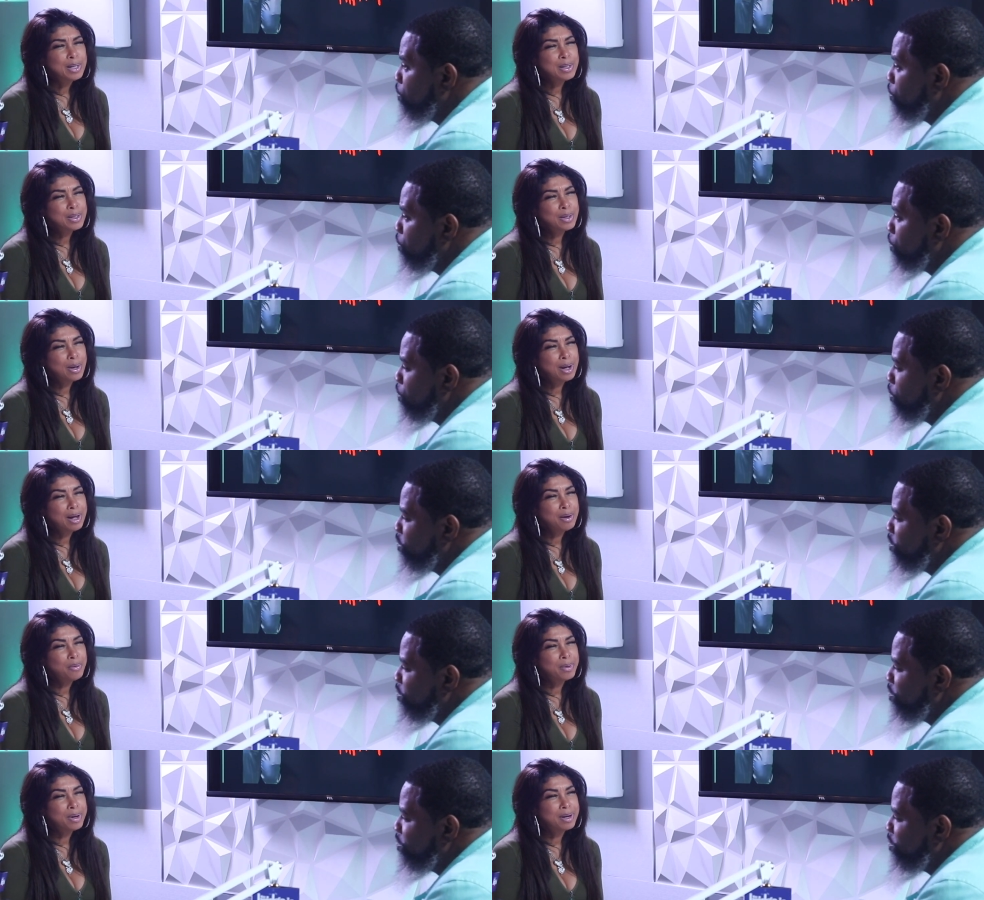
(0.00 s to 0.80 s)
Speaker 1: you know,
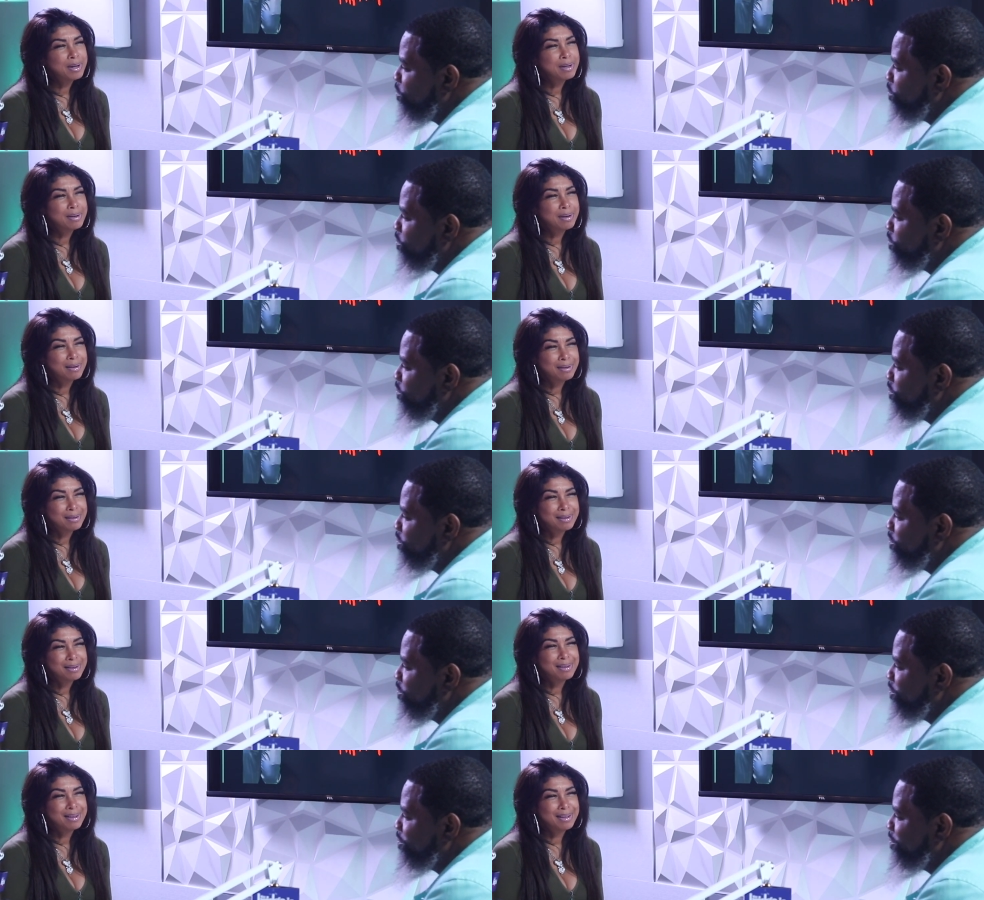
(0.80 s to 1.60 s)
I wear
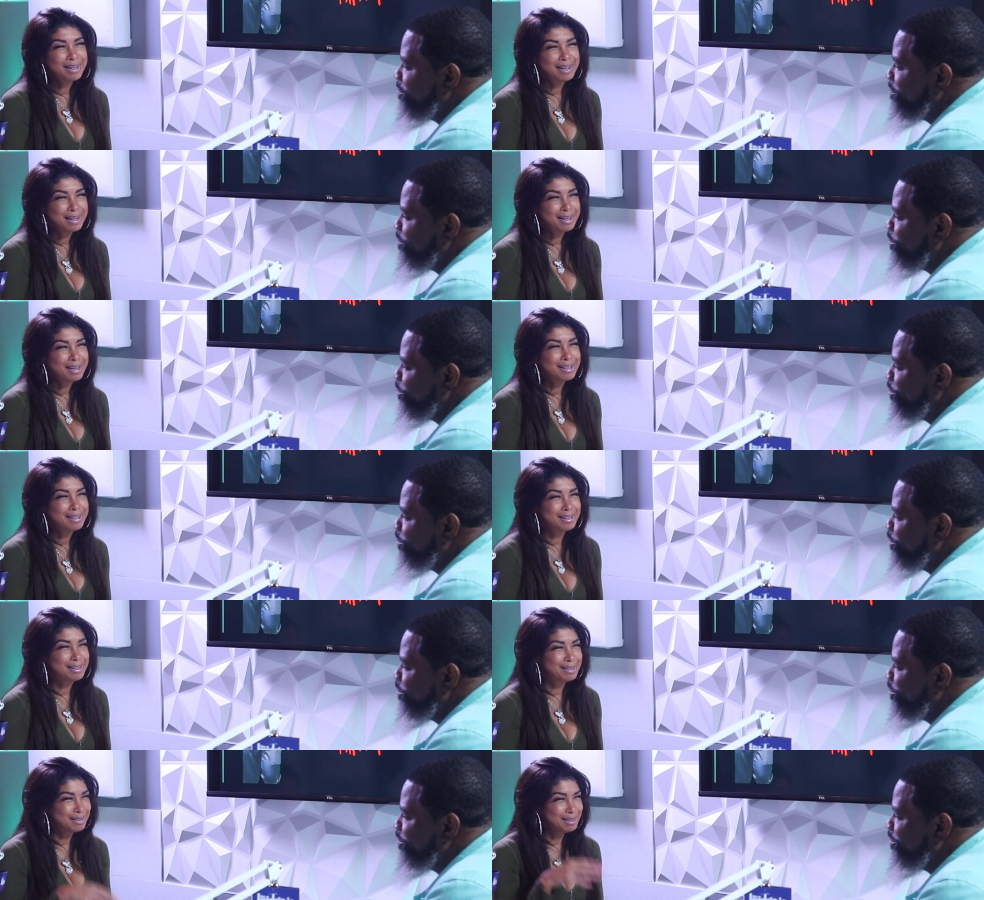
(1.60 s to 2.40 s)
a
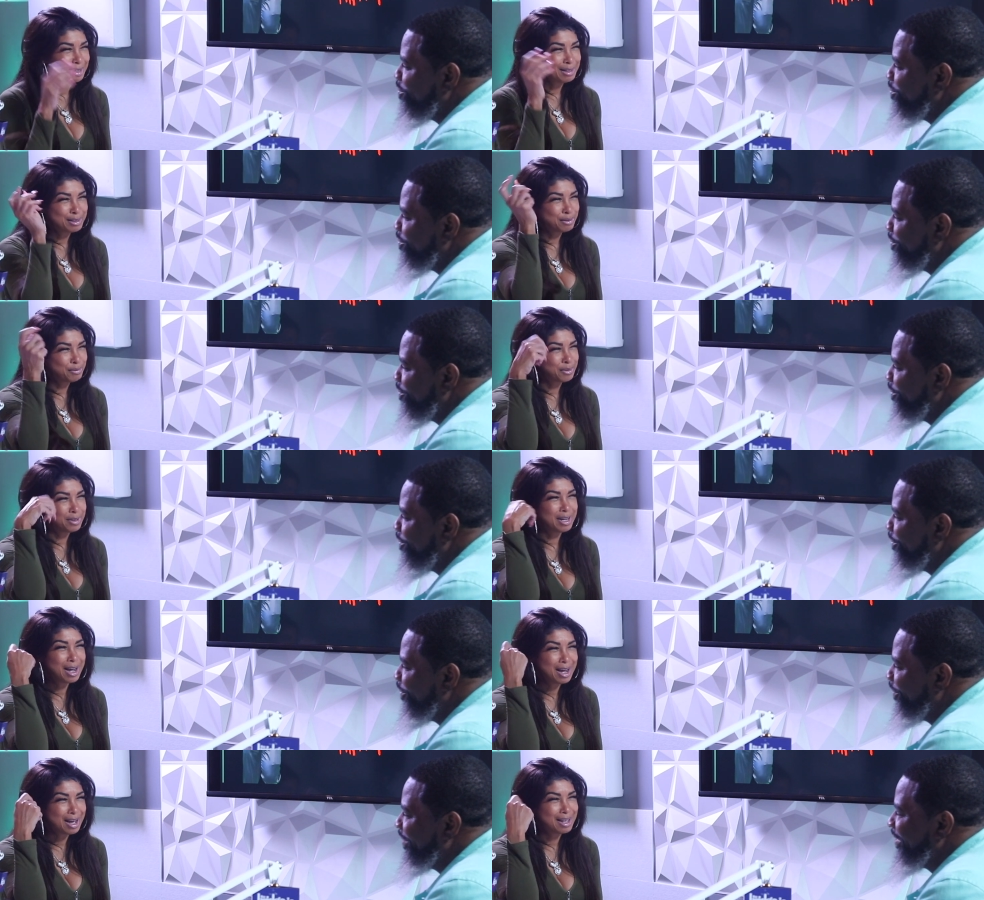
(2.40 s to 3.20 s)
hat, like
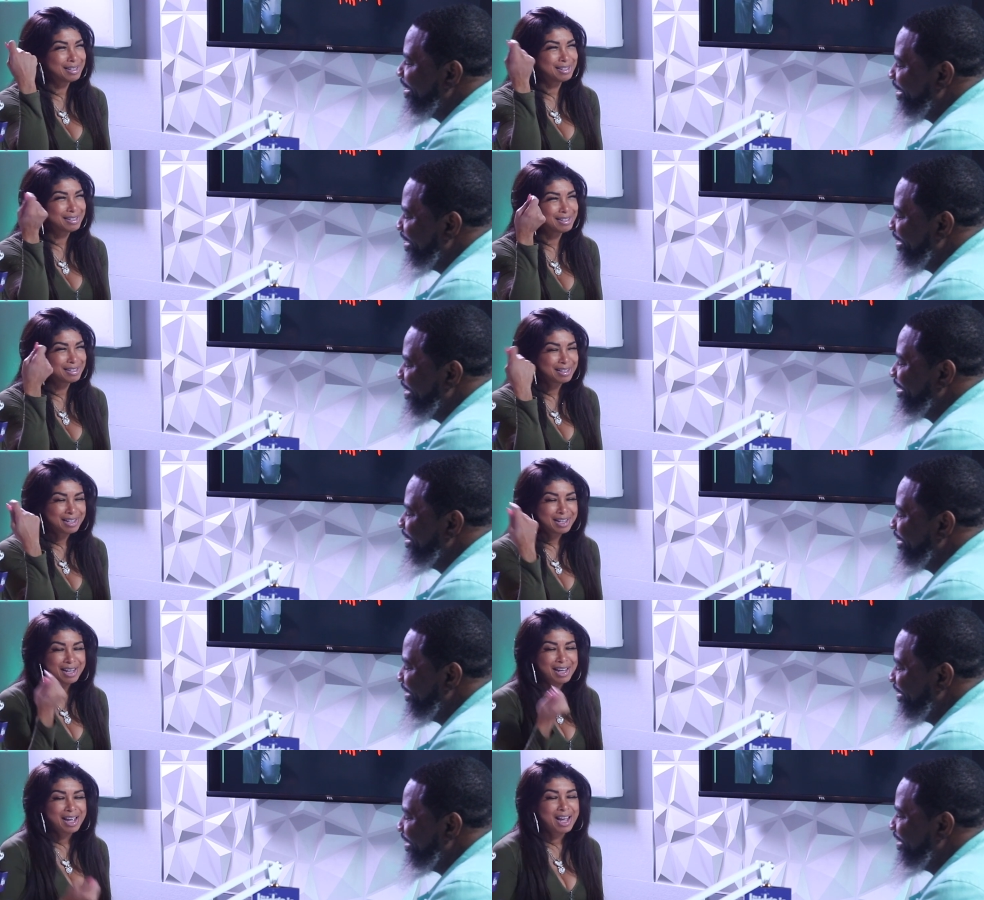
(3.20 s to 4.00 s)
different hats.
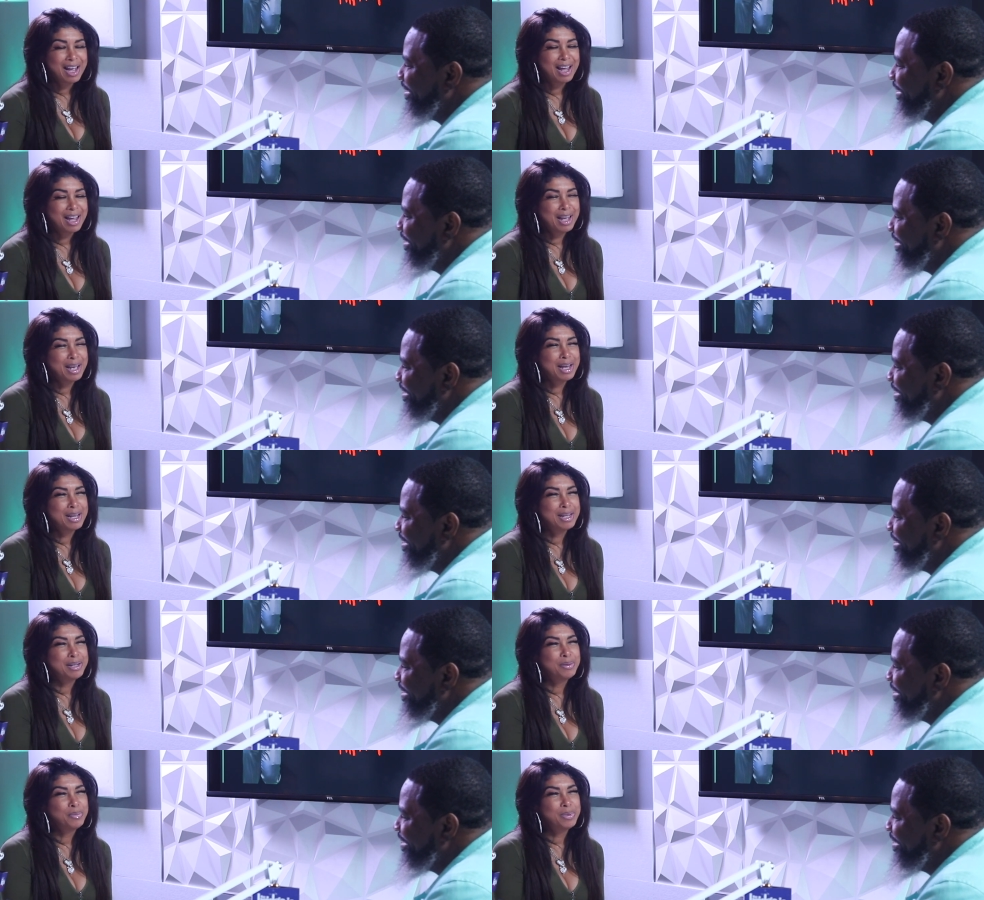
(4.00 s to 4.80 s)

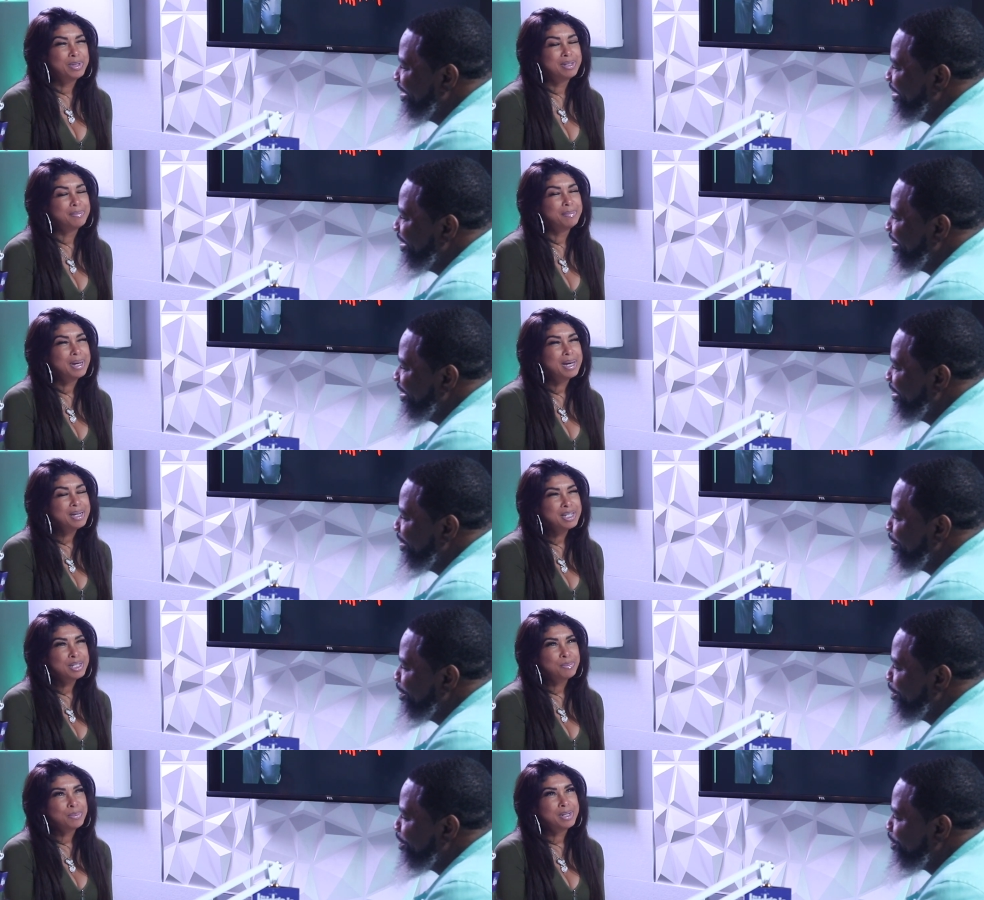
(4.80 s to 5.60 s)
And with the
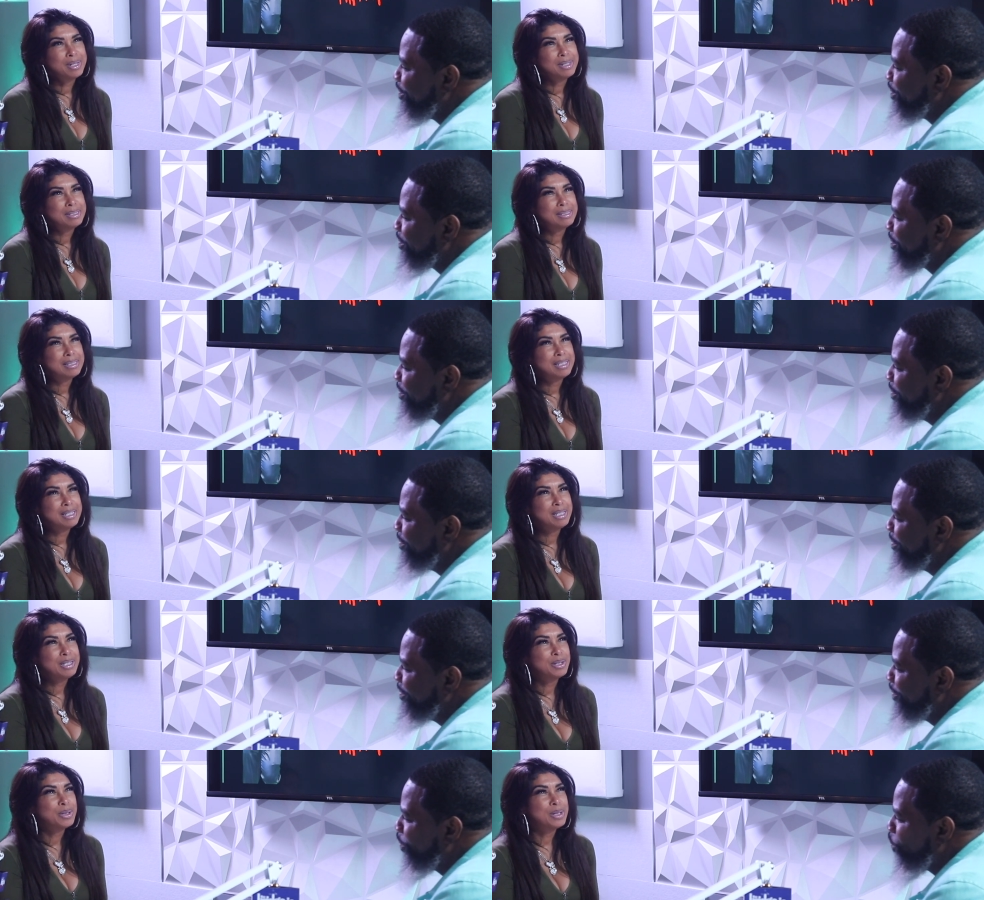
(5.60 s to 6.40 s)
management,
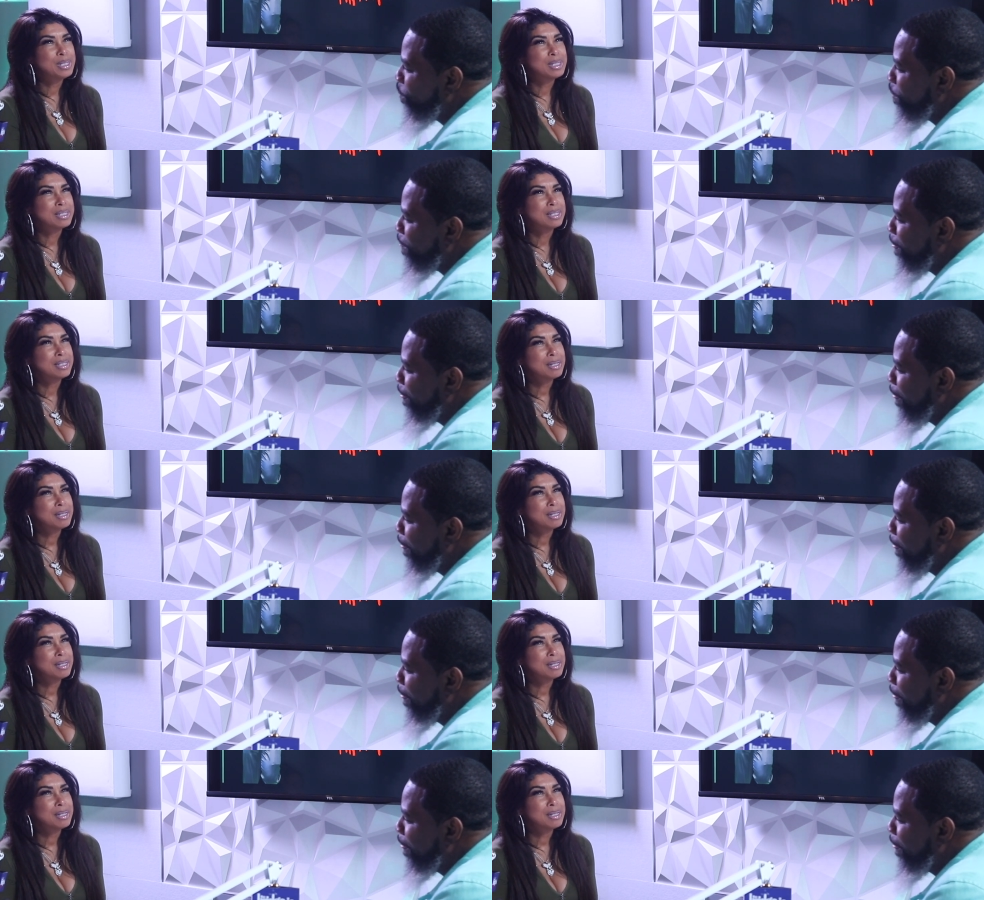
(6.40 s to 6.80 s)
you know, it's